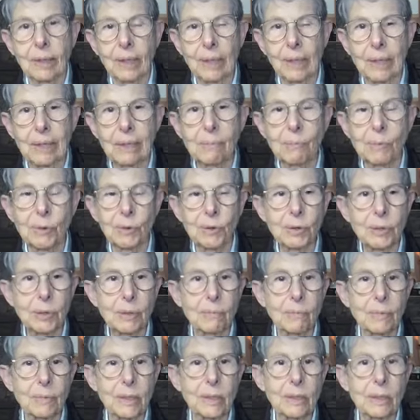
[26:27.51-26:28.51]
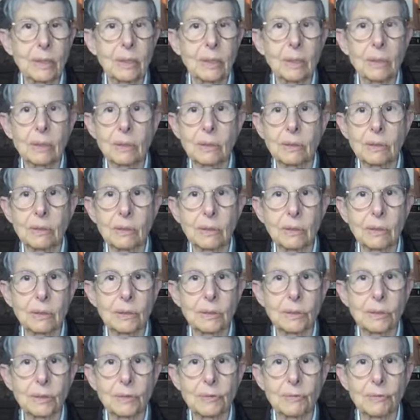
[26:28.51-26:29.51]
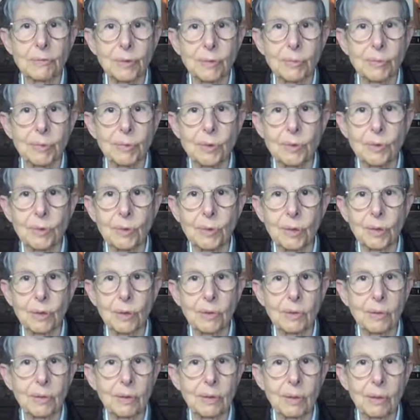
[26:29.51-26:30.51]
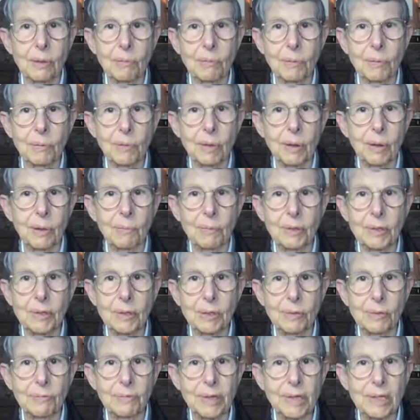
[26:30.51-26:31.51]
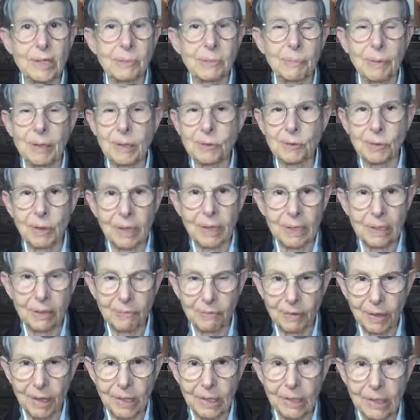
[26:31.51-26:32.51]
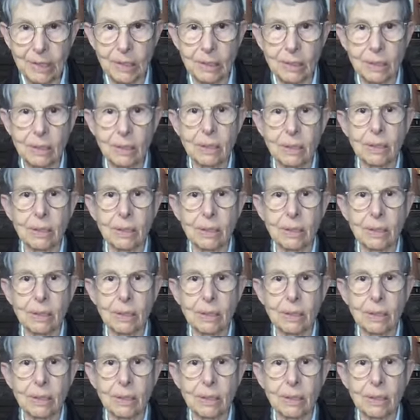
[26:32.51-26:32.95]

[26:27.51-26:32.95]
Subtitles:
any more than we search for Mu or their original face by trying to find it.